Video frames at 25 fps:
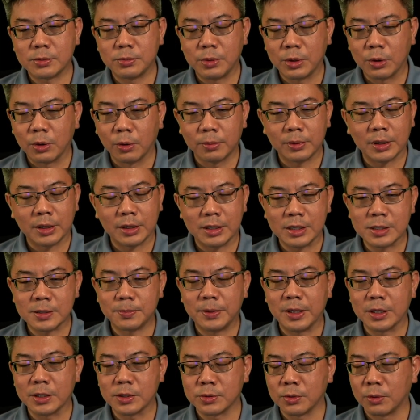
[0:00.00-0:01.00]
we hope that these
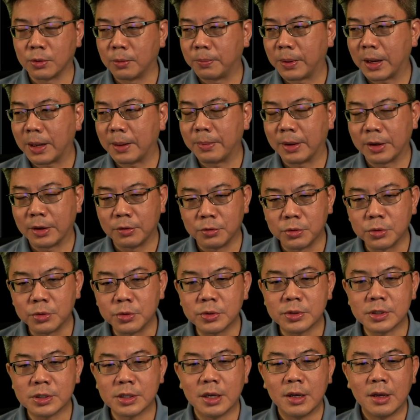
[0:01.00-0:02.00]
players will abide by the
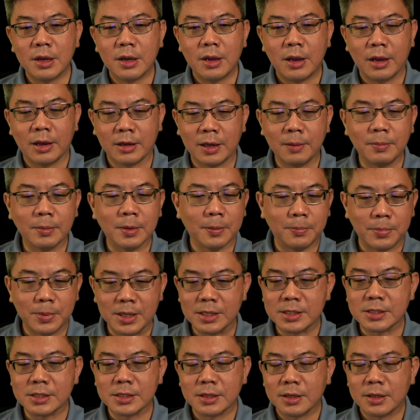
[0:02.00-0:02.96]
rules and keep the peace.